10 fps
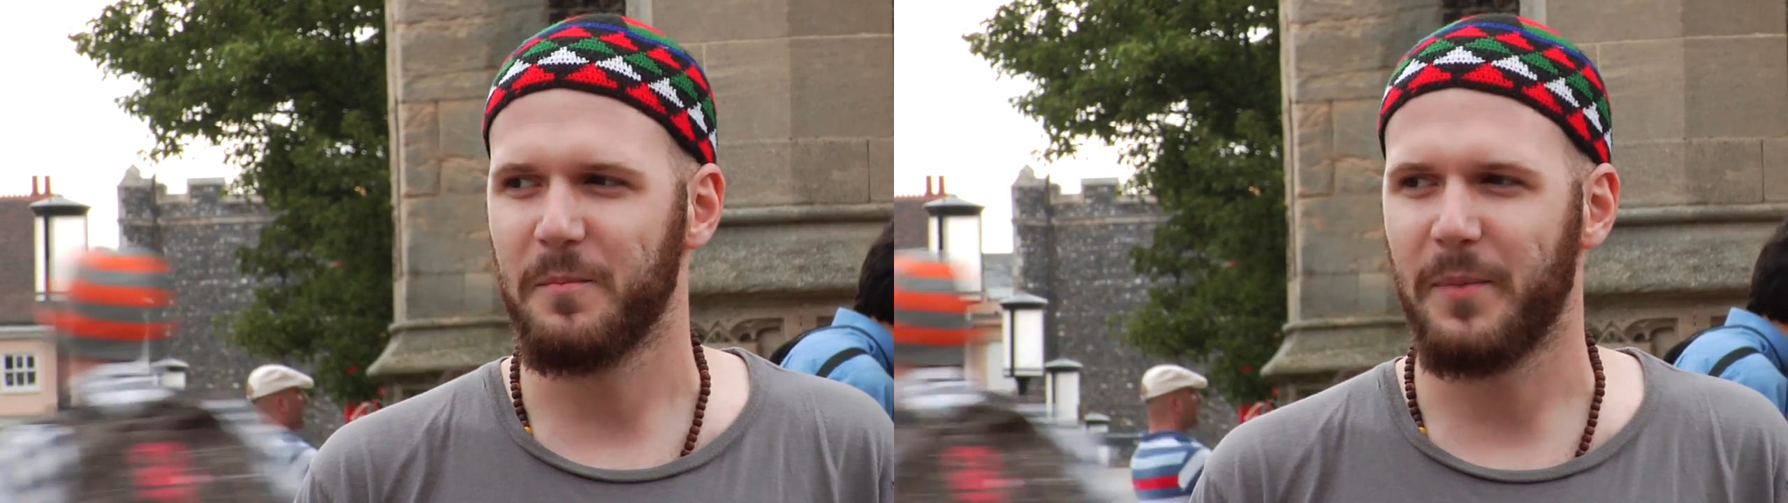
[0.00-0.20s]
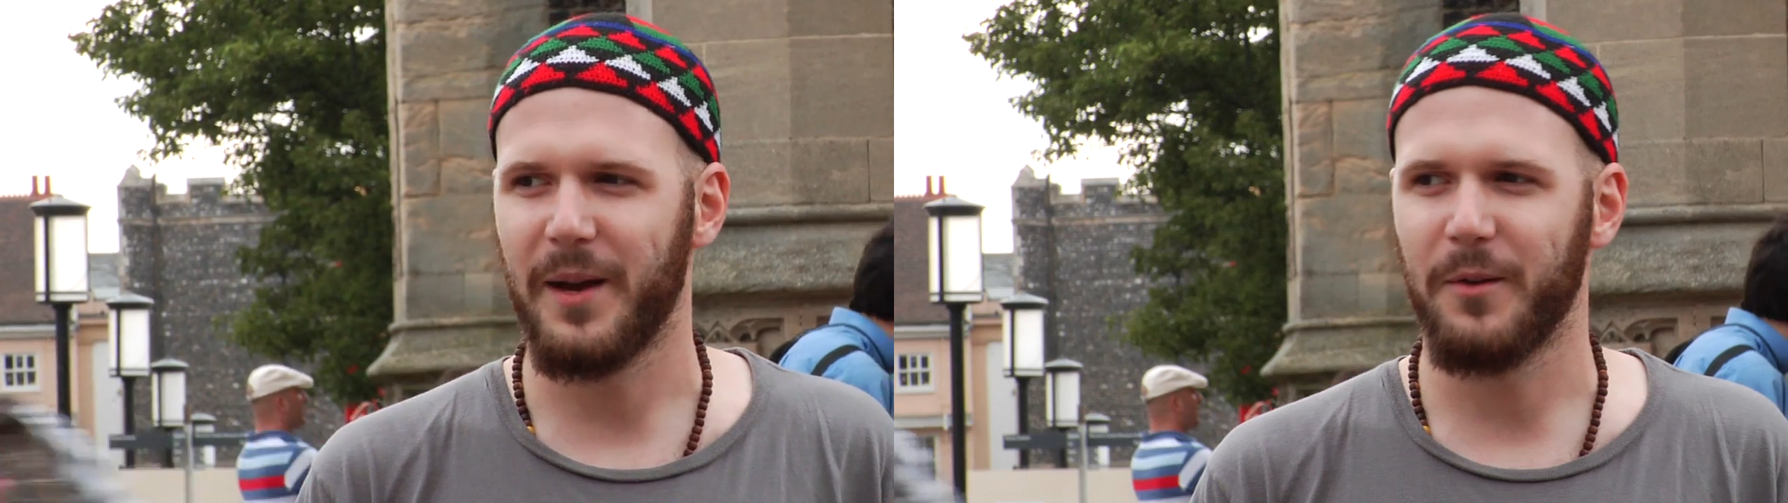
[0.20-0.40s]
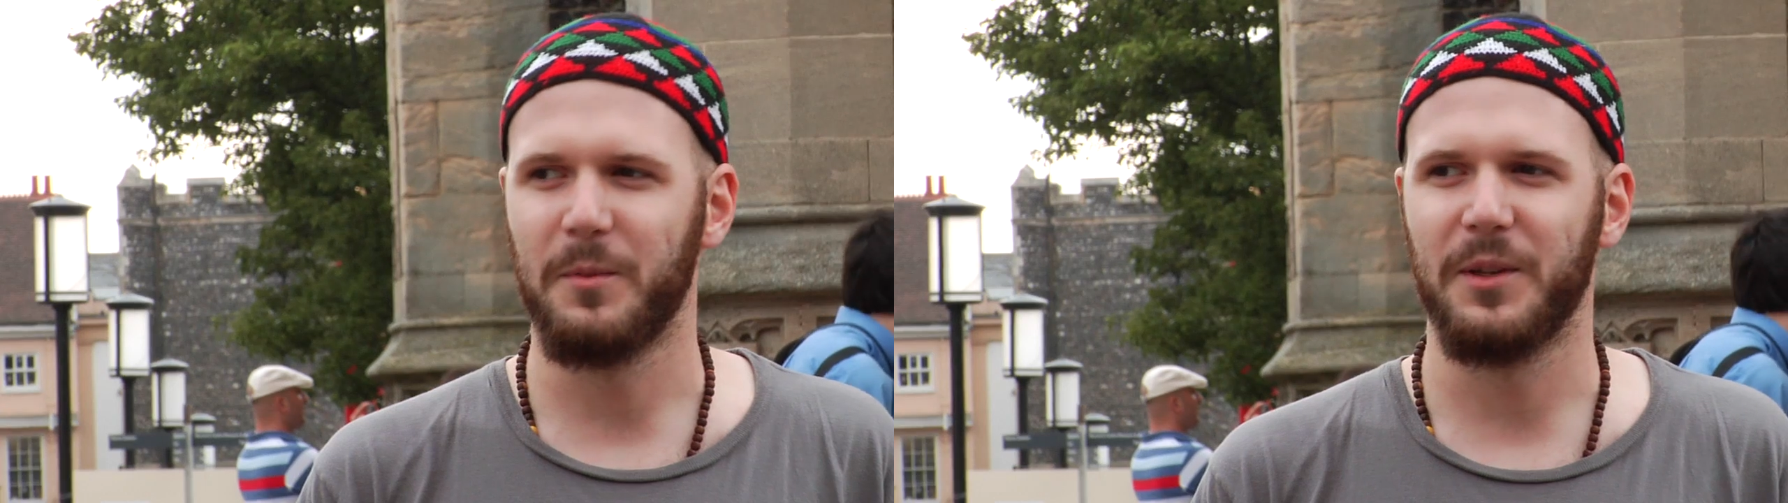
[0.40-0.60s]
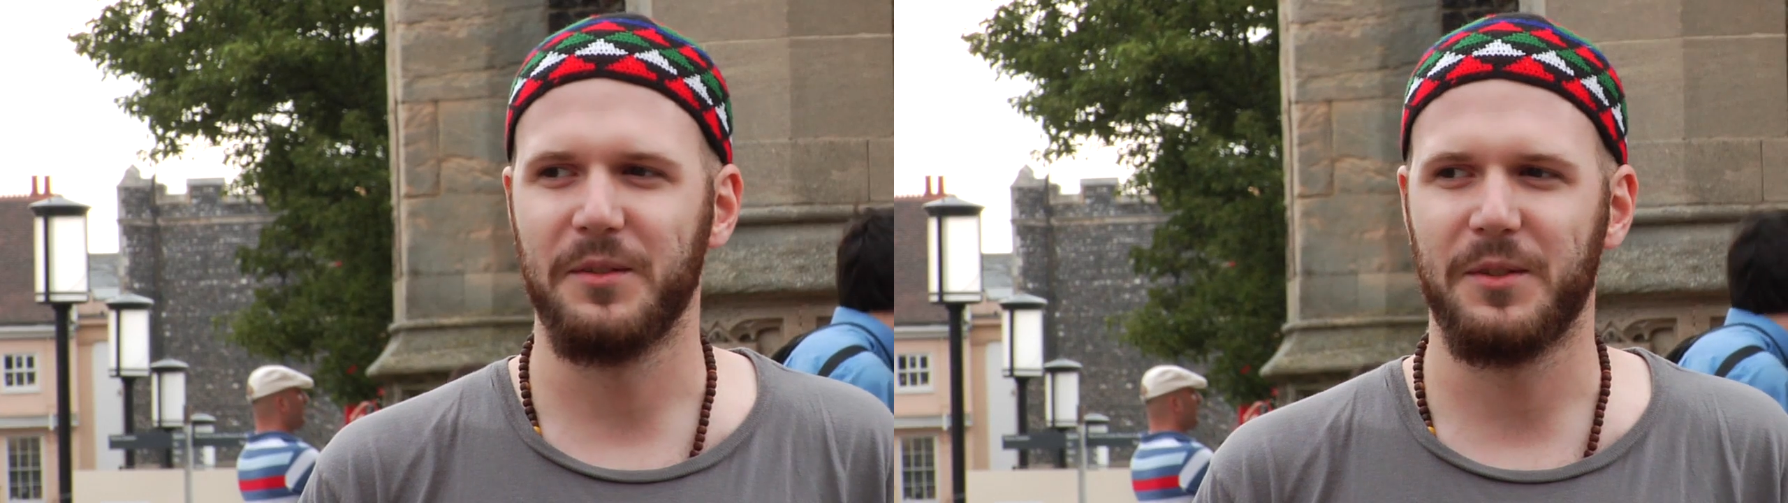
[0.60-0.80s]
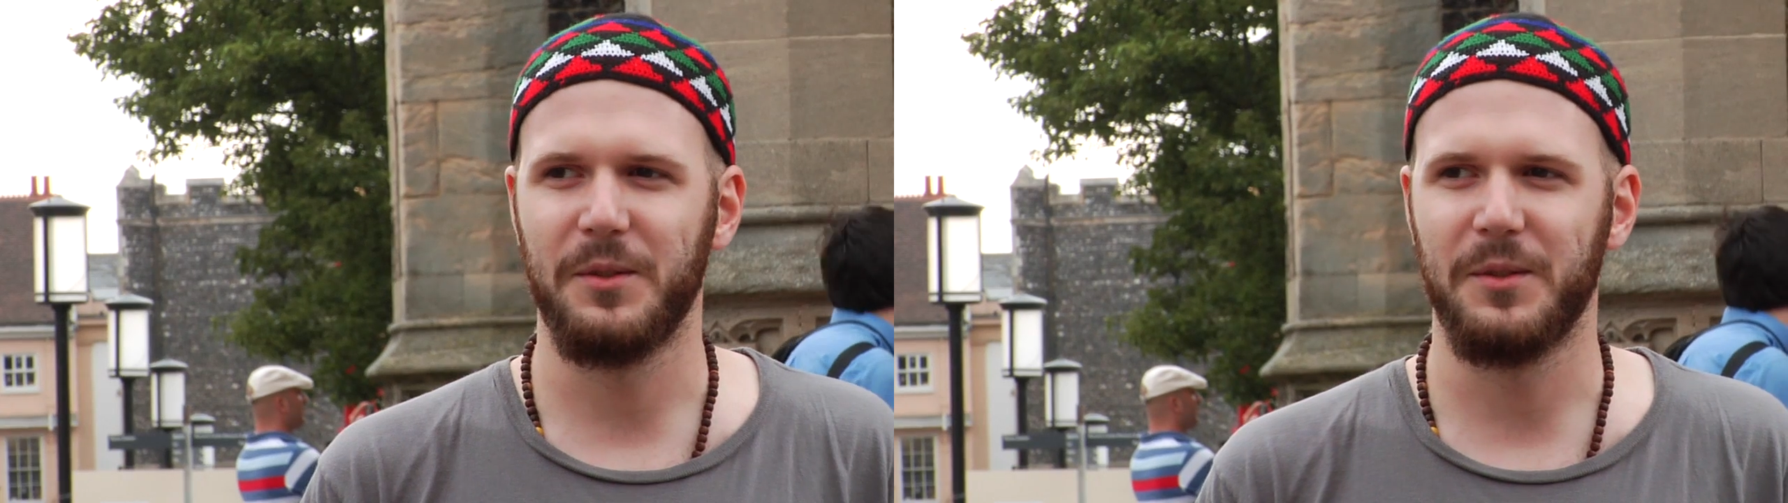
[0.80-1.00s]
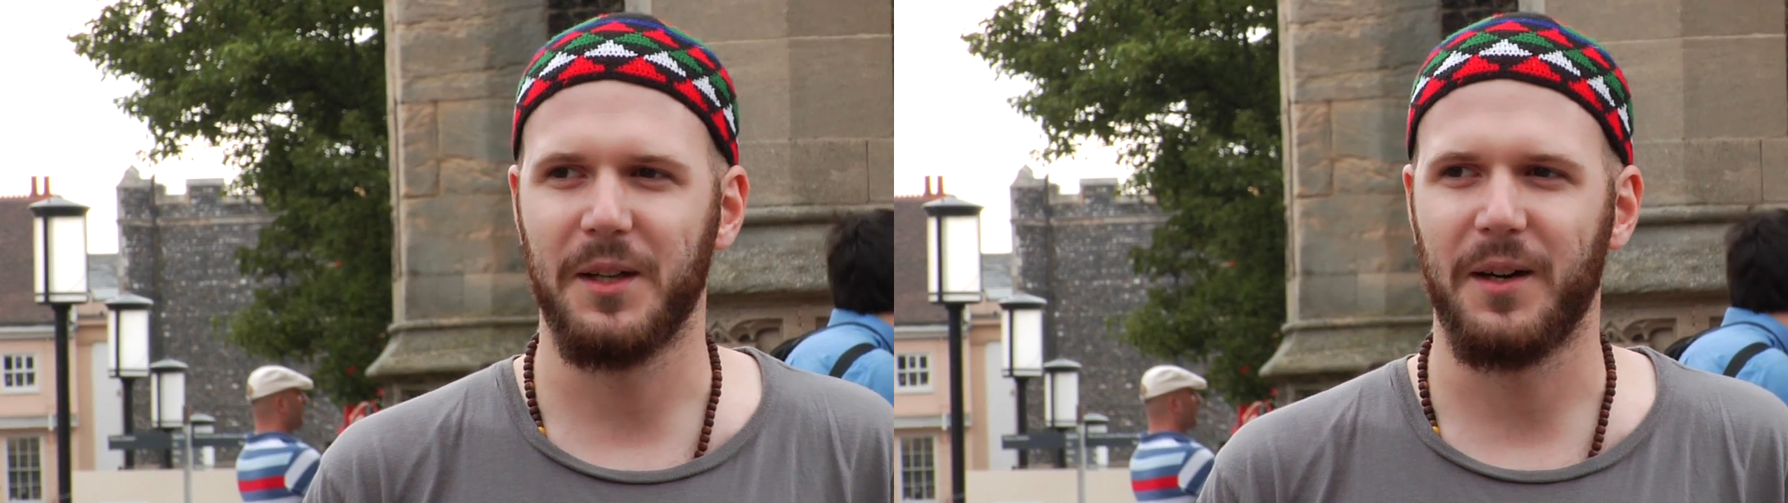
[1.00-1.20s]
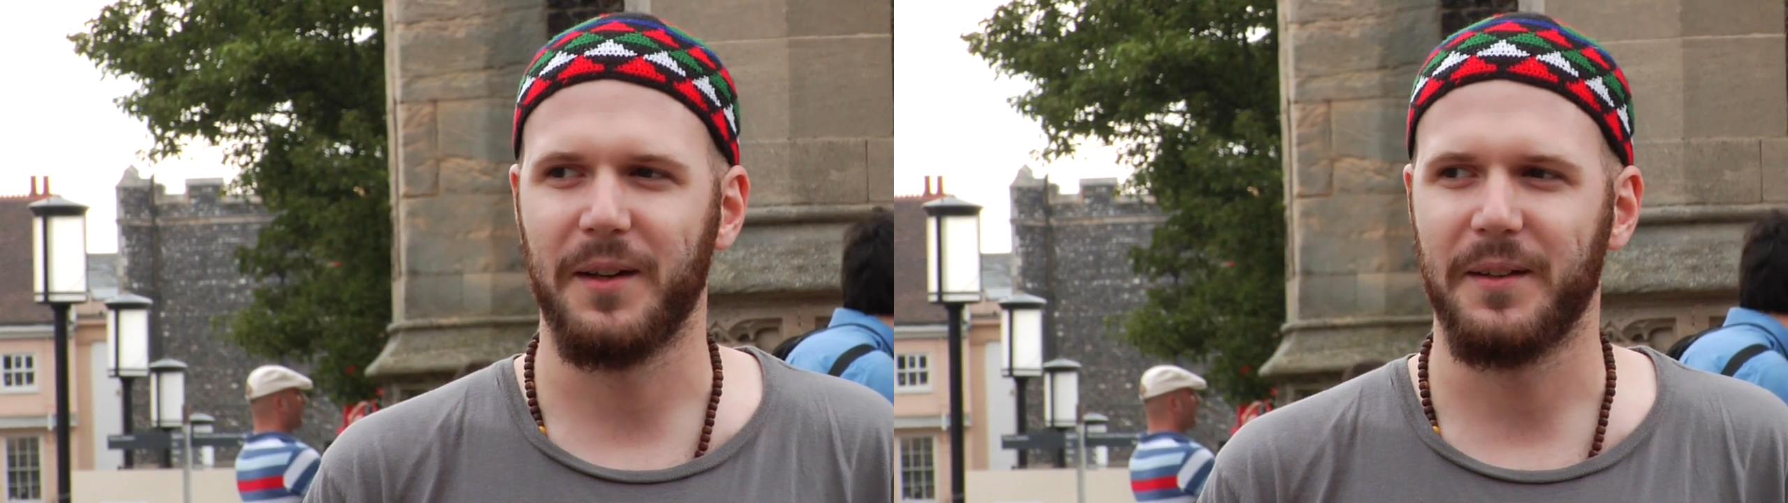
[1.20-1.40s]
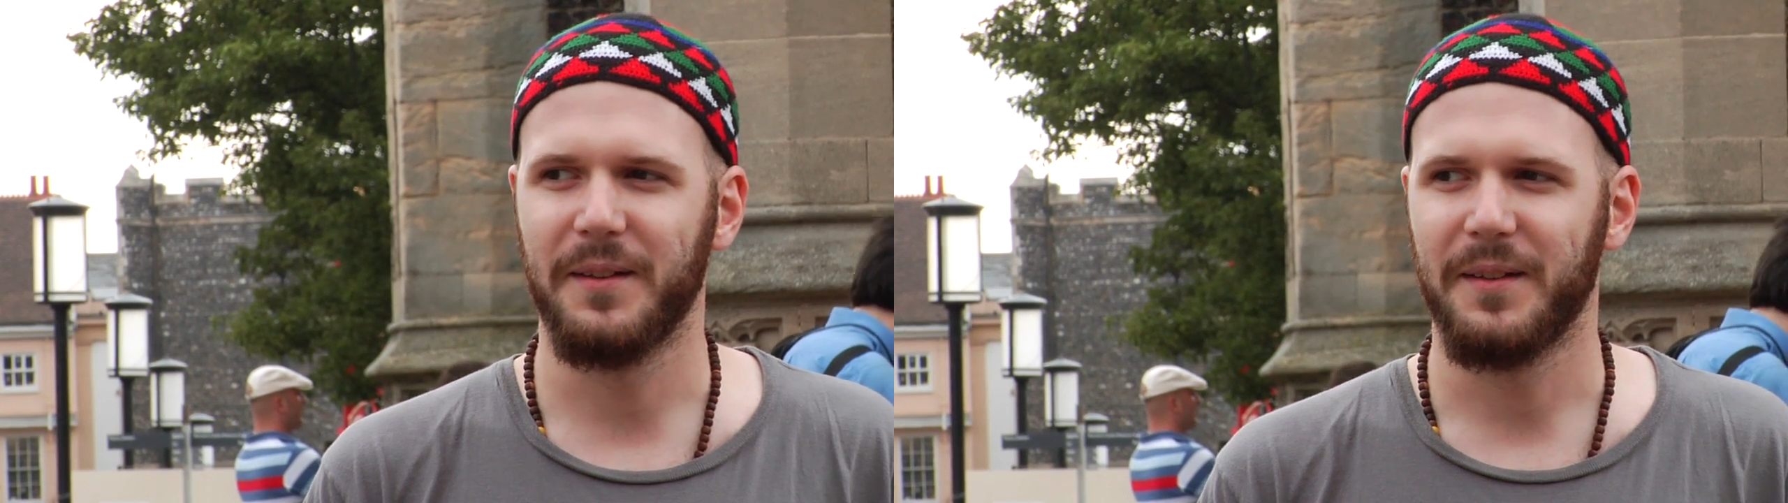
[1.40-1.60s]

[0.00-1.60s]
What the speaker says: bearable until you die.